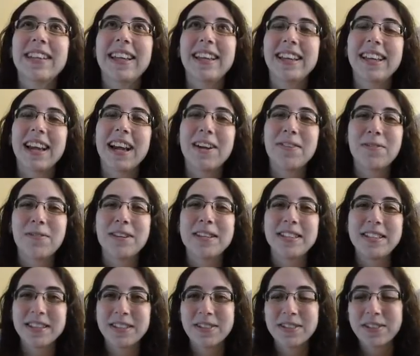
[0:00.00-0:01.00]
like every
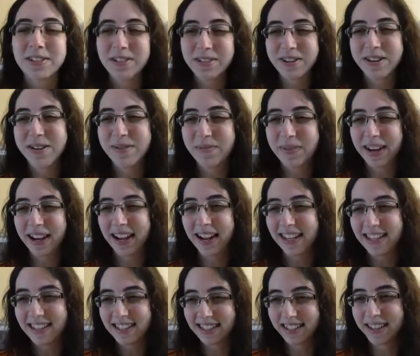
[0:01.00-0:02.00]
single stream I
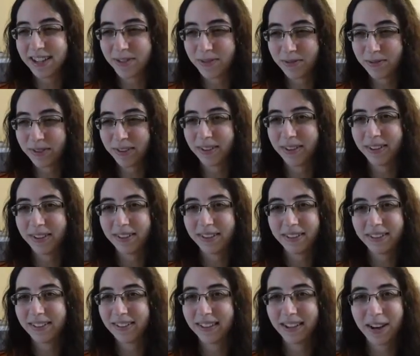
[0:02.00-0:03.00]
did for
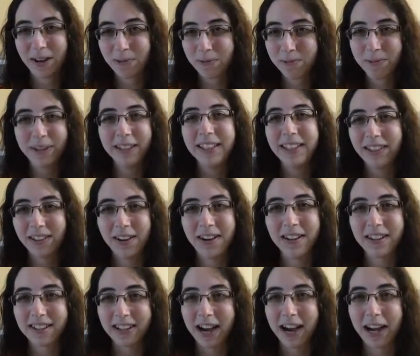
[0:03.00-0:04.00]
a really
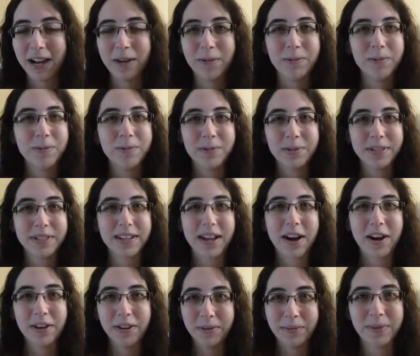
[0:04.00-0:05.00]
long time was
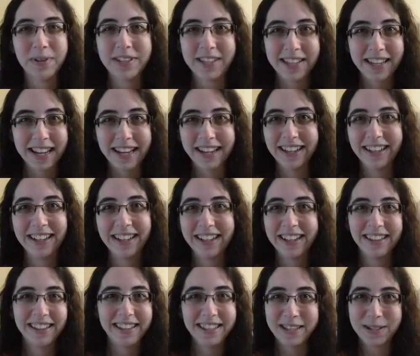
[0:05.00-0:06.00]
100%
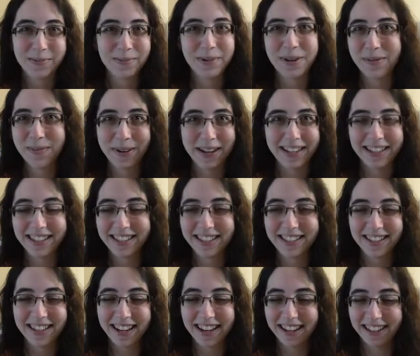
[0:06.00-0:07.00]
these
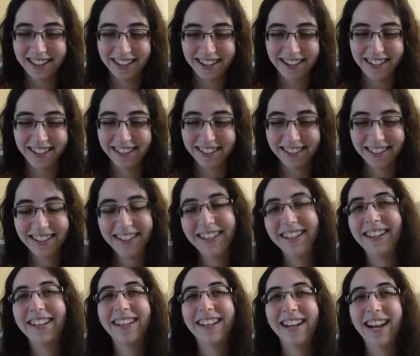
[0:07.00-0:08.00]
mermaids, and then
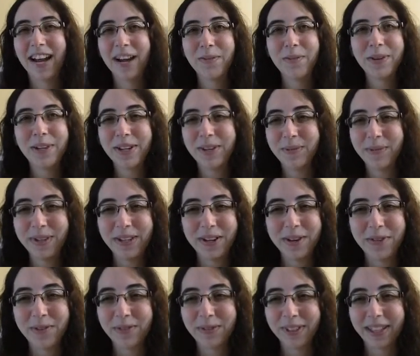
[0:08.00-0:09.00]
I'm gonna be
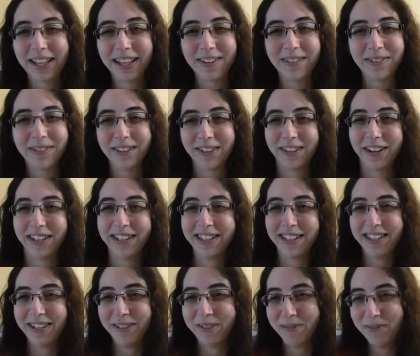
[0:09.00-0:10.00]
known for that for the
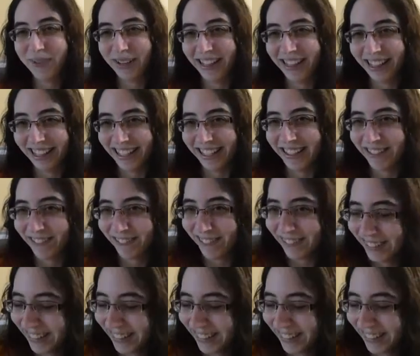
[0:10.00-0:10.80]
rest of my life.